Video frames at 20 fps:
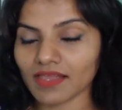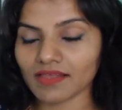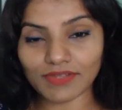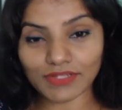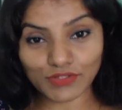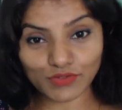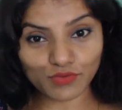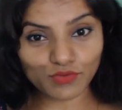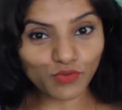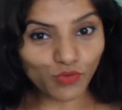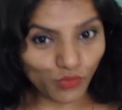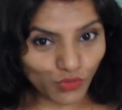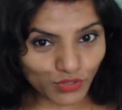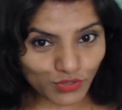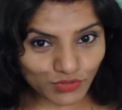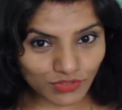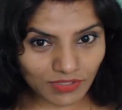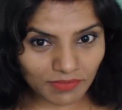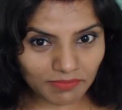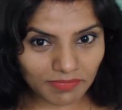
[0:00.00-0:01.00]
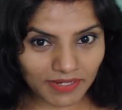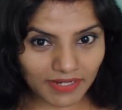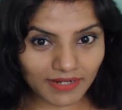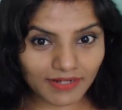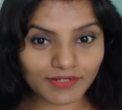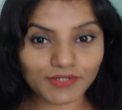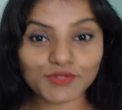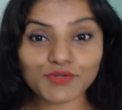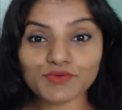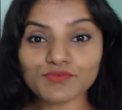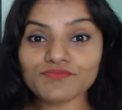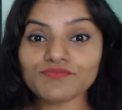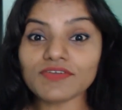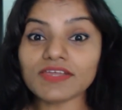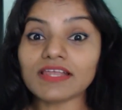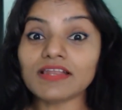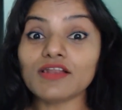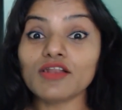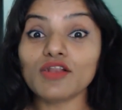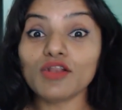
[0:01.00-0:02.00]
When you go to the bed, you
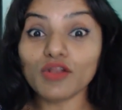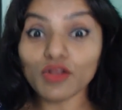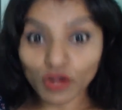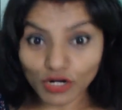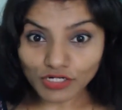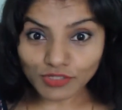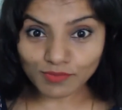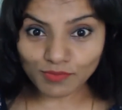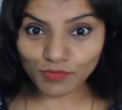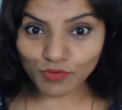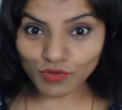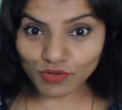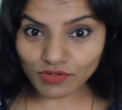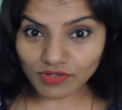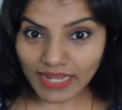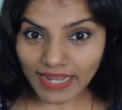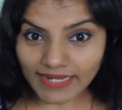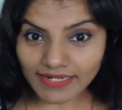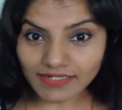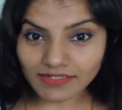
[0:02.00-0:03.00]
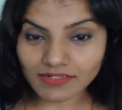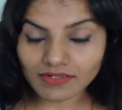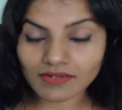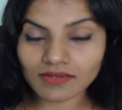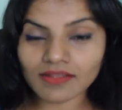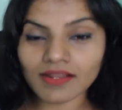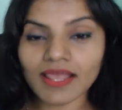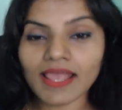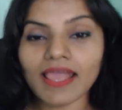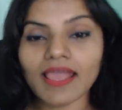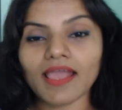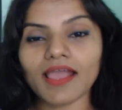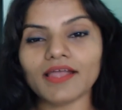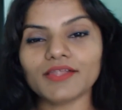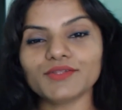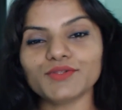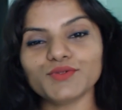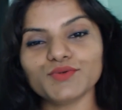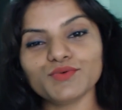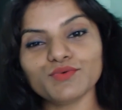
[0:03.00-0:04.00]
feel a lot more lighter
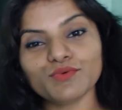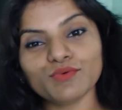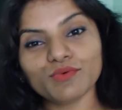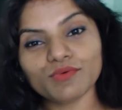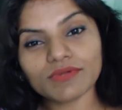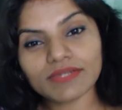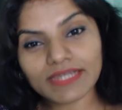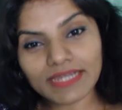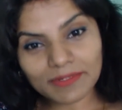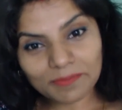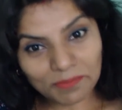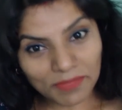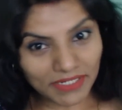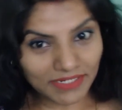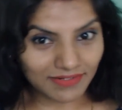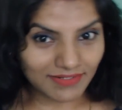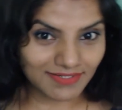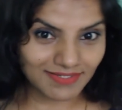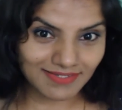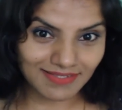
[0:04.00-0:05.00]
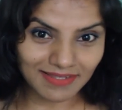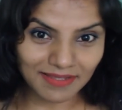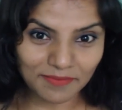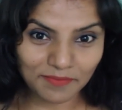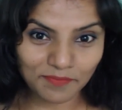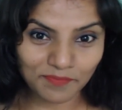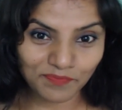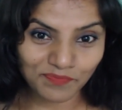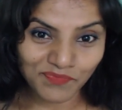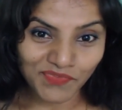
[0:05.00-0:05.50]
and you get better sleep.